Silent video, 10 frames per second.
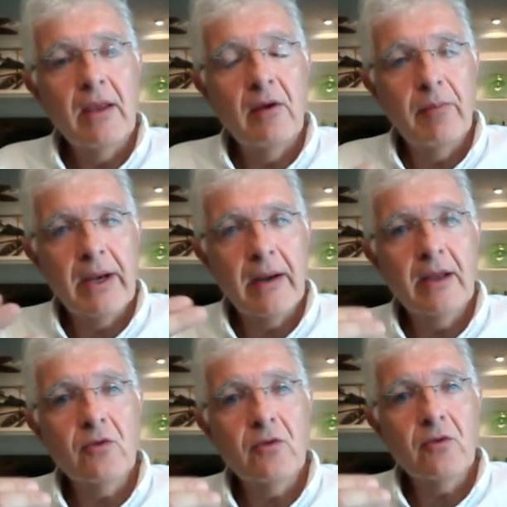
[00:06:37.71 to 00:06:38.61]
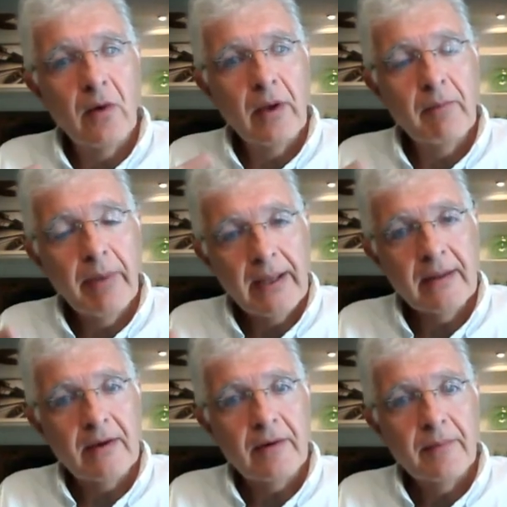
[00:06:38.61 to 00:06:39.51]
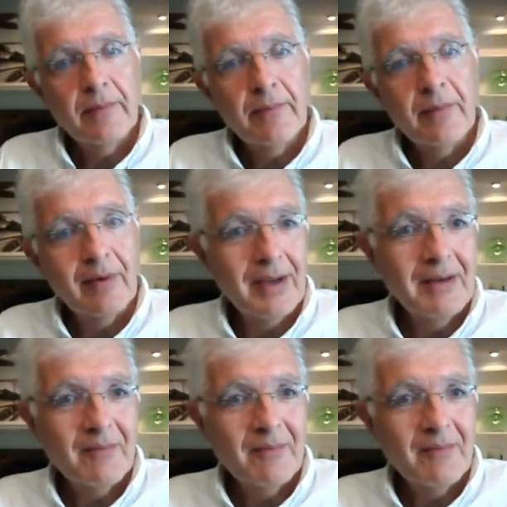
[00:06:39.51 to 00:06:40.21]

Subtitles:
you better get to know him better, right?